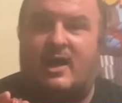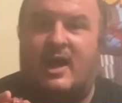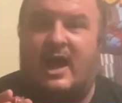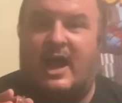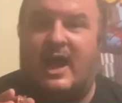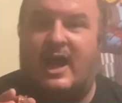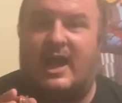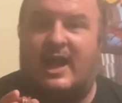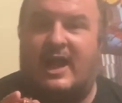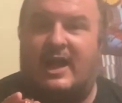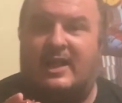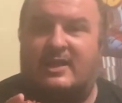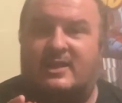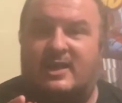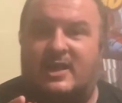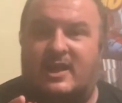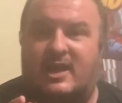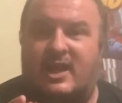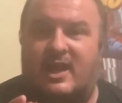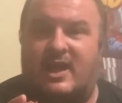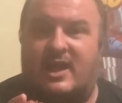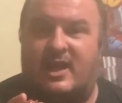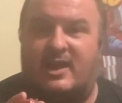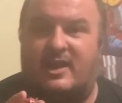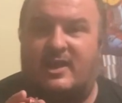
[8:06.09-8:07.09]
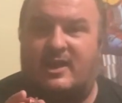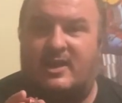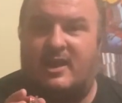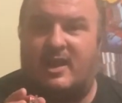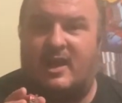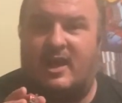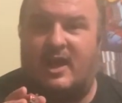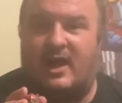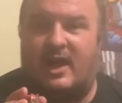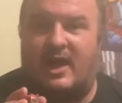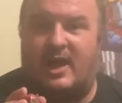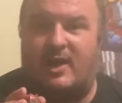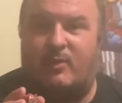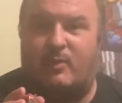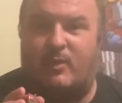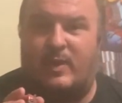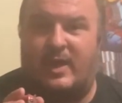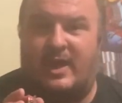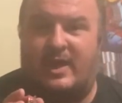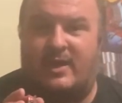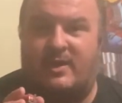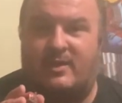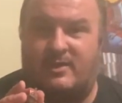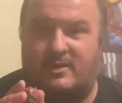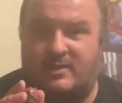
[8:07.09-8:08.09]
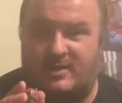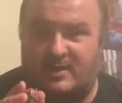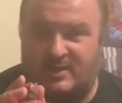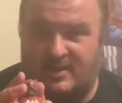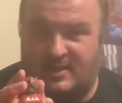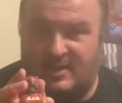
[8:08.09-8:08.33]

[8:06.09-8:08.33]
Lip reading: I got the gun, I win.